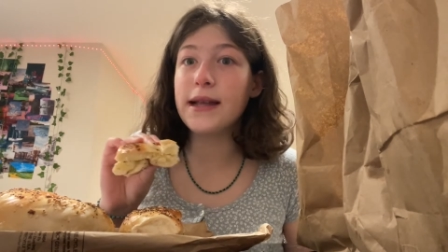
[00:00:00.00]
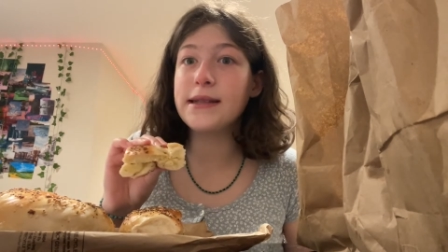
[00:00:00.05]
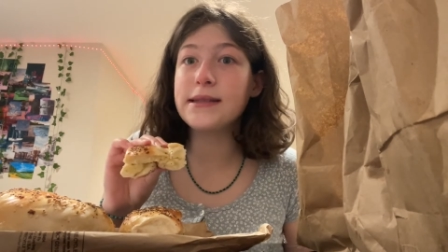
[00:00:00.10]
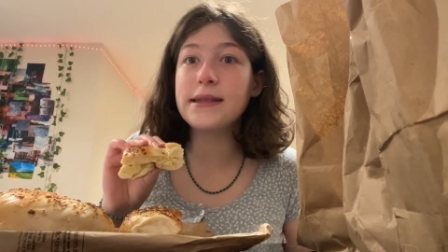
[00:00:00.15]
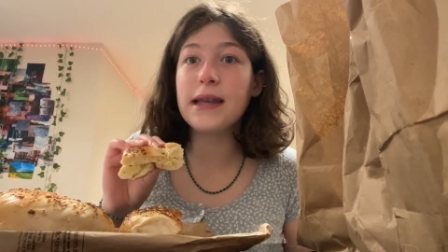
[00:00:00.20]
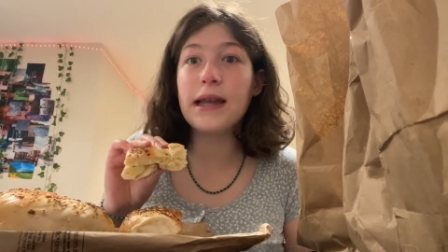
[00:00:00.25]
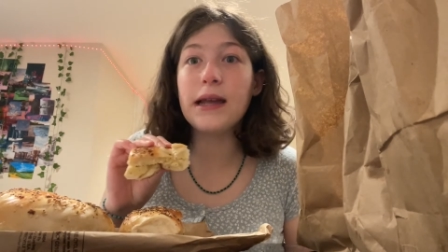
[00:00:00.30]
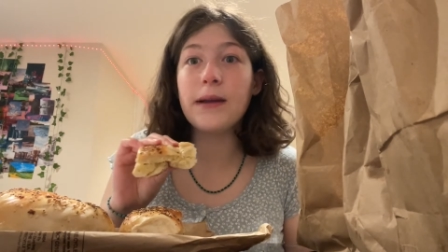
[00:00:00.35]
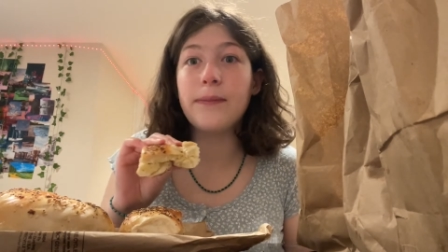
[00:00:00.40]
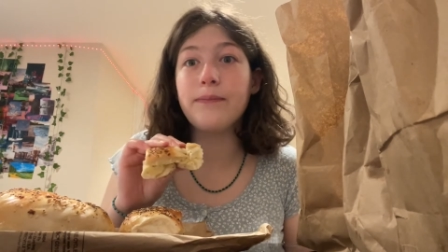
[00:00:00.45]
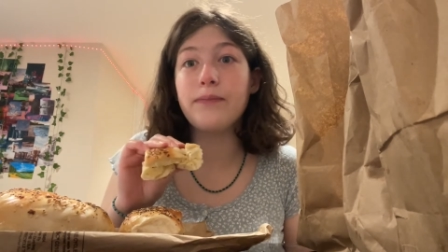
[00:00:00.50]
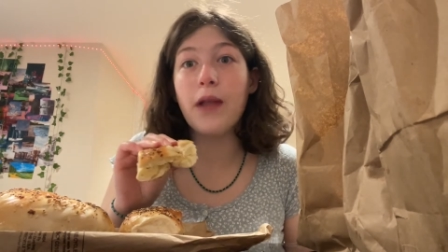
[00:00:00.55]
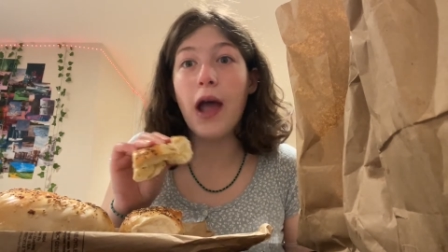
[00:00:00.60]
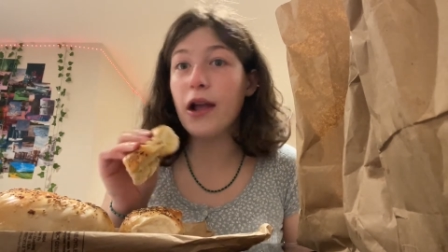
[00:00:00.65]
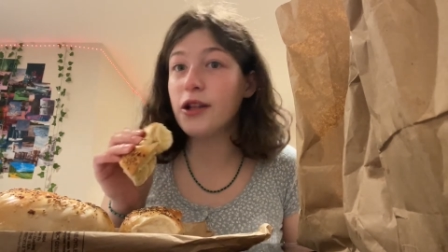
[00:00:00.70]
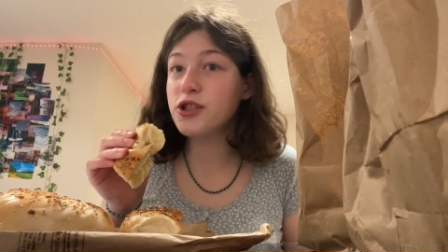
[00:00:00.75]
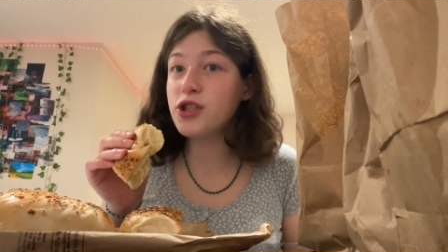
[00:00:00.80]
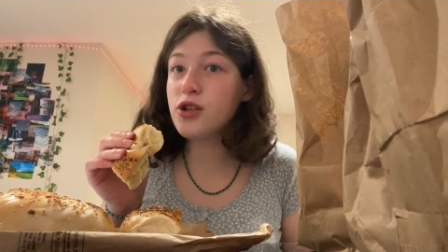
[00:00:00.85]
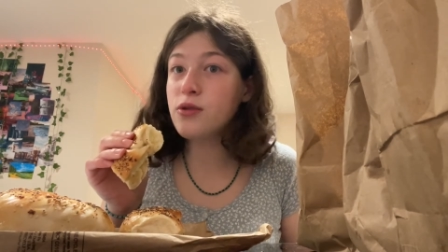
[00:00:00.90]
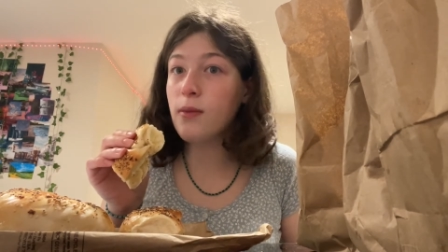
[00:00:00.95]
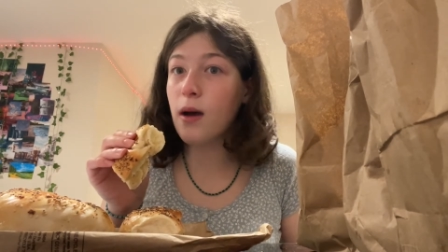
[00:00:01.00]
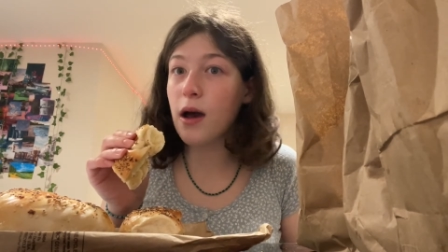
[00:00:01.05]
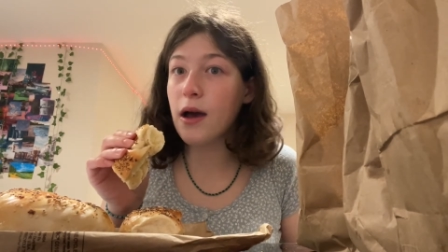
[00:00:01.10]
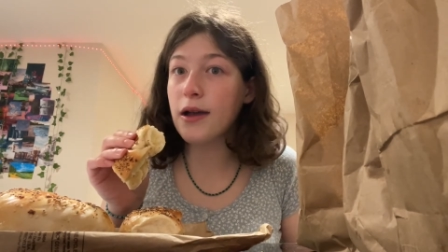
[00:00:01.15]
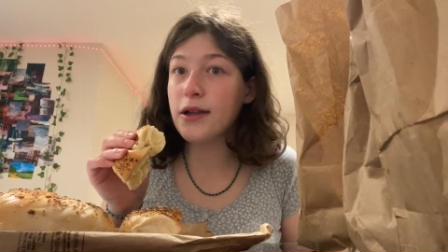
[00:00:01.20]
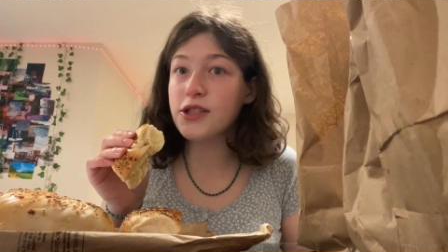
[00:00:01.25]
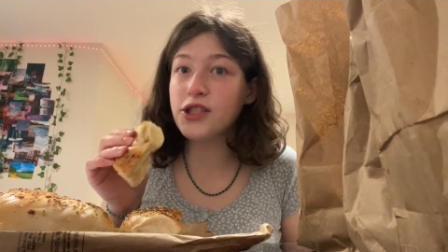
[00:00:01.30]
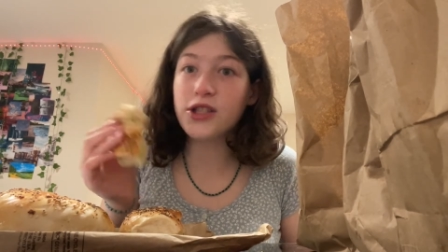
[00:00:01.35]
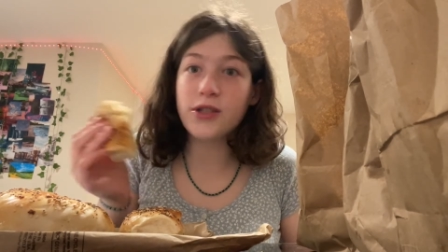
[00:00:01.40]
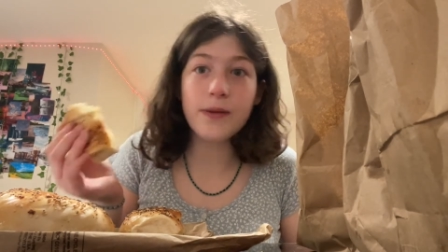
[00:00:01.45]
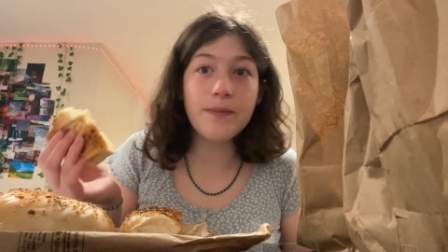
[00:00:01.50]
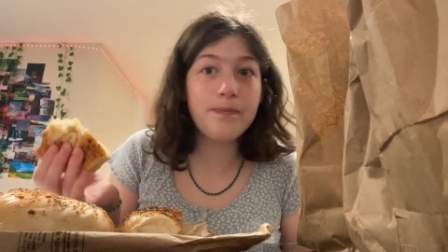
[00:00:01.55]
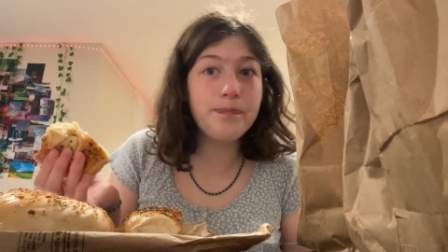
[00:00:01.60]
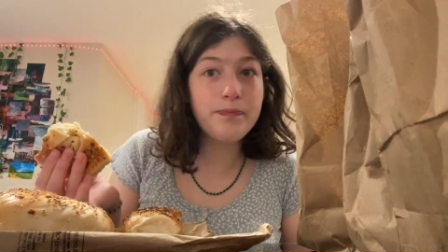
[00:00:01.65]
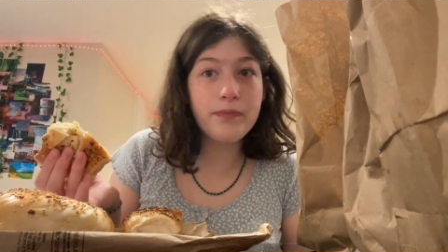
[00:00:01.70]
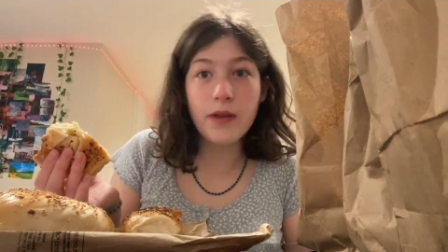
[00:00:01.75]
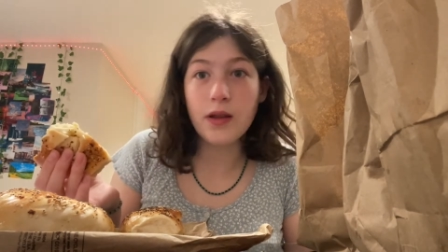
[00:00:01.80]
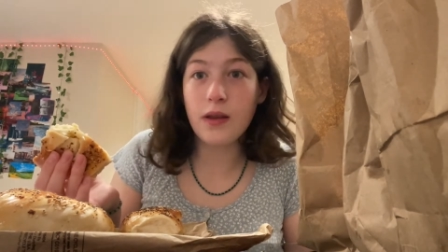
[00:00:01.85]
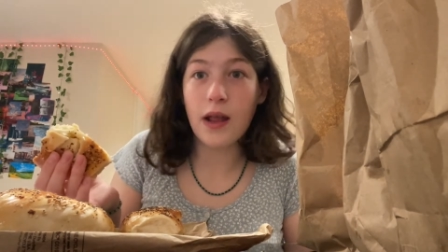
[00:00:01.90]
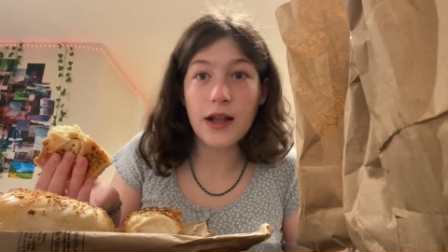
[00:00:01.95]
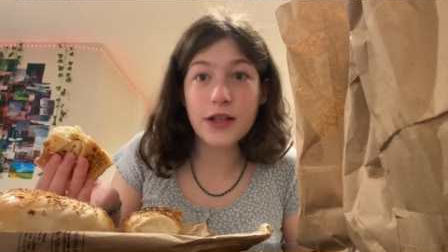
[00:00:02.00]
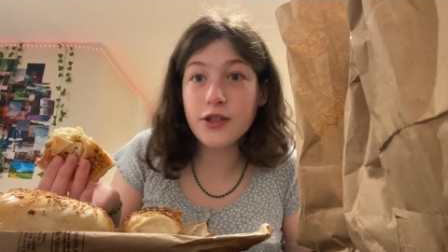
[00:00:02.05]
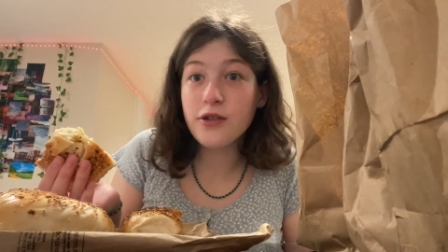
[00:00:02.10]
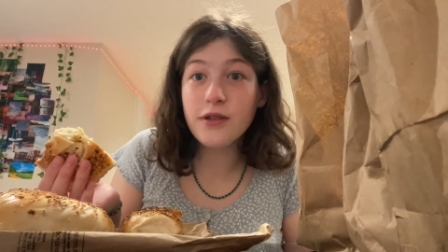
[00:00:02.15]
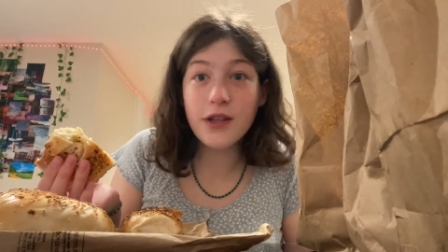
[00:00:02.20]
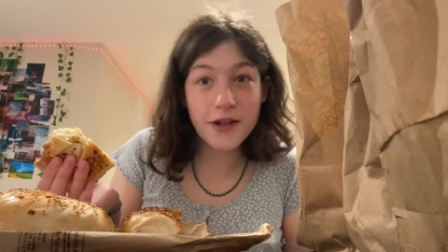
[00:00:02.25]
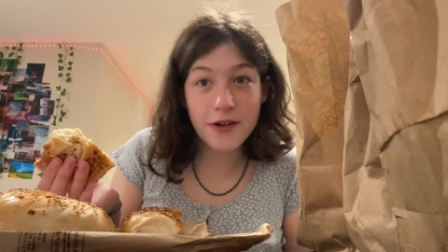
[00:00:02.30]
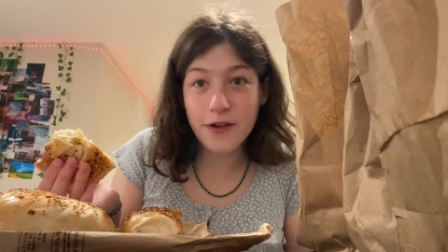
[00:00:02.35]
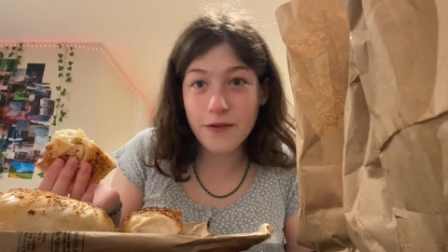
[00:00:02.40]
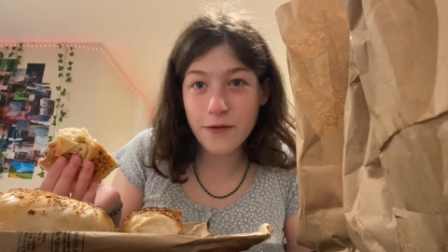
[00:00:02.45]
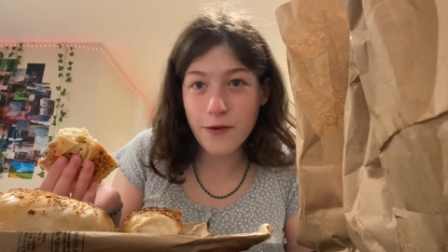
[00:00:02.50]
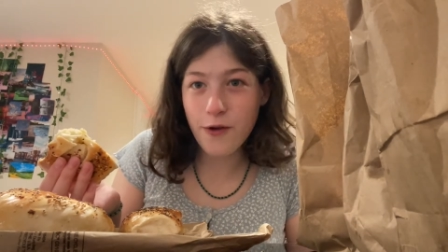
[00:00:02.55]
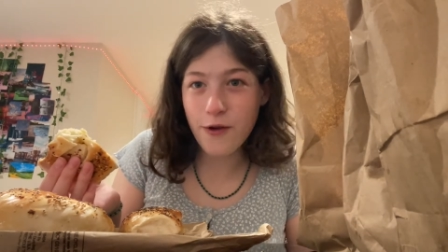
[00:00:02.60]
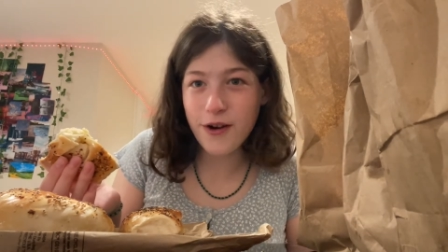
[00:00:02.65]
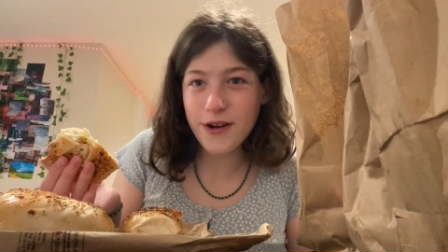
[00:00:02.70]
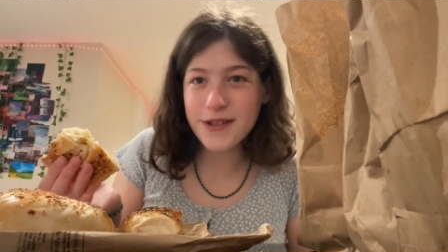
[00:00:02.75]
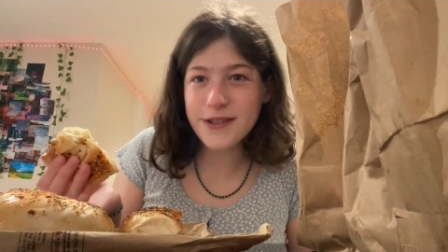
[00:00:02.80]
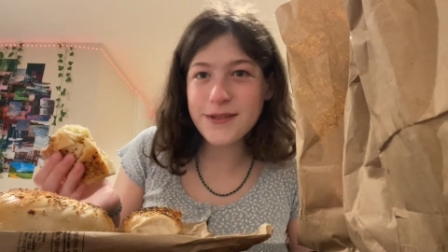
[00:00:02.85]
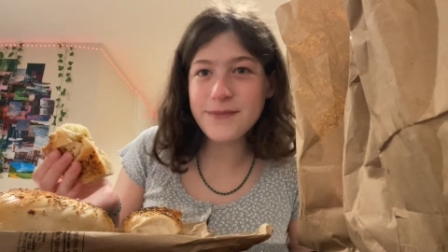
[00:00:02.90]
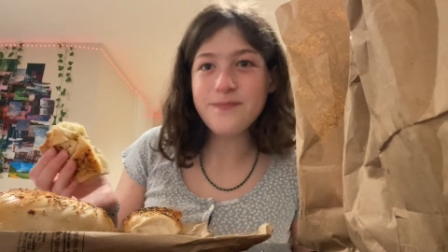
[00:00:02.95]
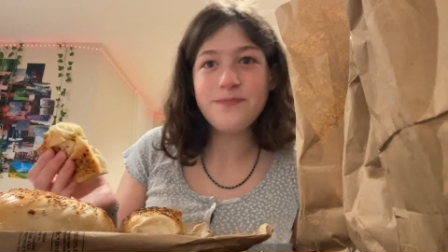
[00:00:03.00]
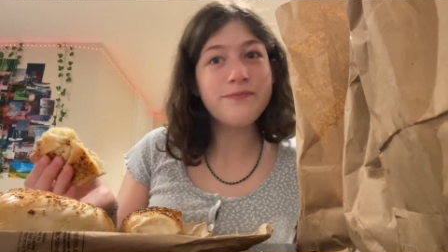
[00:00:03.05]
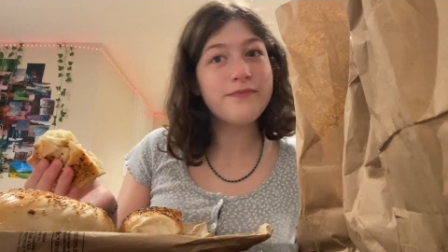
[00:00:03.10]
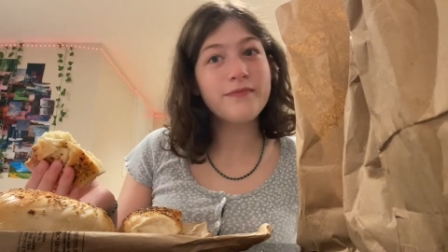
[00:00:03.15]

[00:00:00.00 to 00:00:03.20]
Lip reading: It's like not too much, not too little, of course.